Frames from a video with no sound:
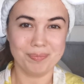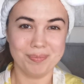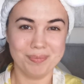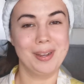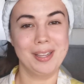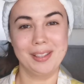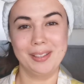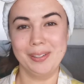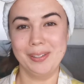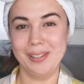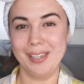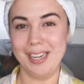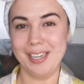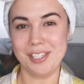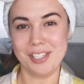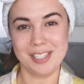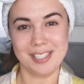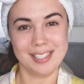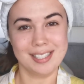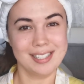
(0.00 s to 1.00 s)
So I thought
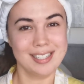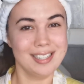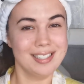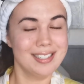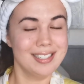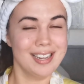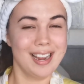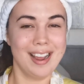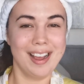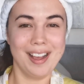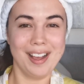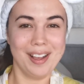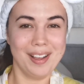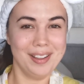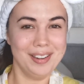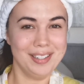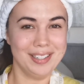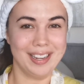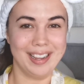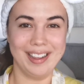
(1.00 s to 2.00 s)
I'd just sit
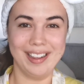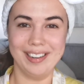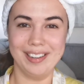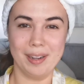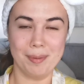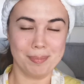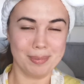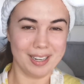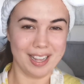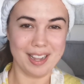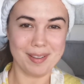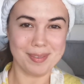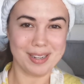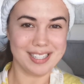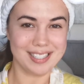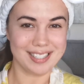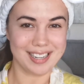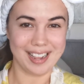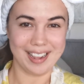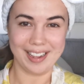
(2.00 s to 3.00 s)
down and apply
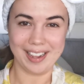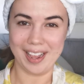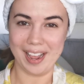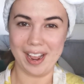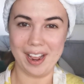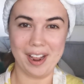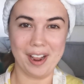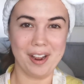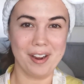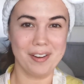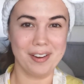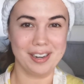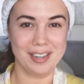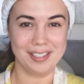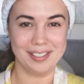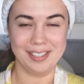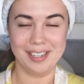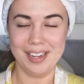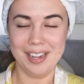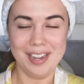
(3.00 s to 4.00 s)
my skincare
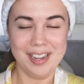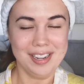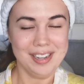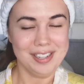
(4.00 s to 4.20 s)
and